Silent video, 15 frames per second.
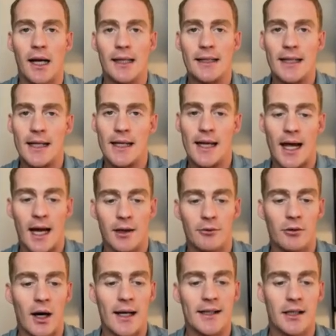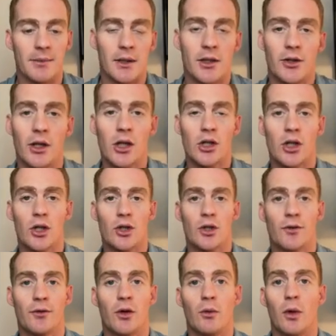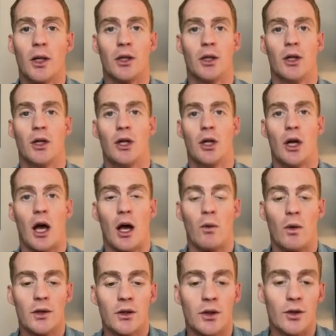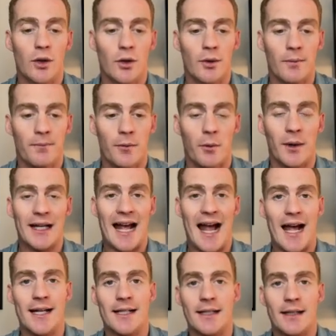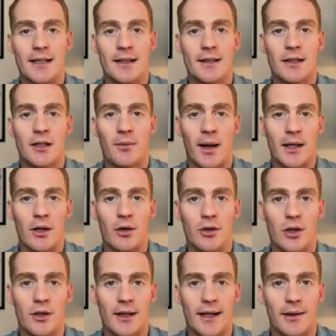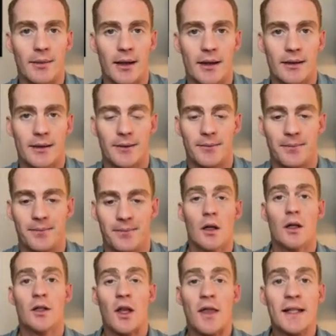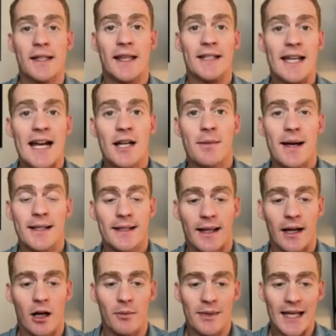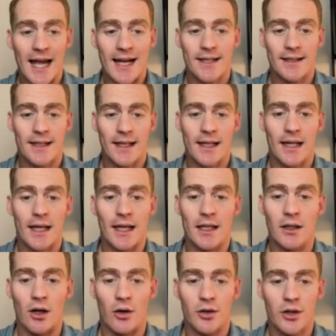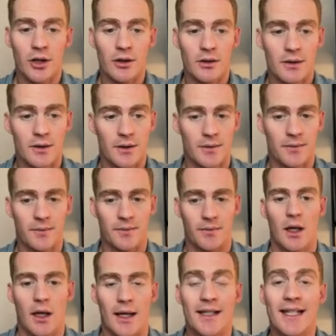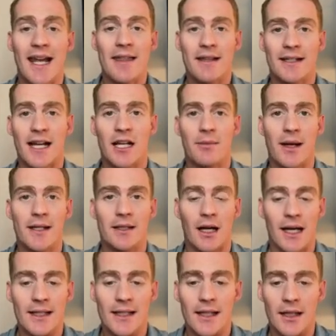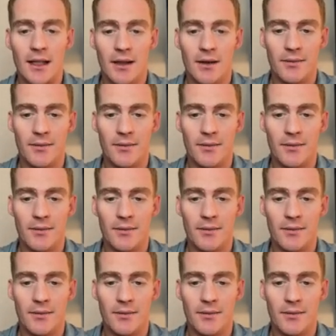ID and write some instructions for what I want to do when adding this to my Notion database. So this is the database that I'll be editing in Notion. And to get the database ID,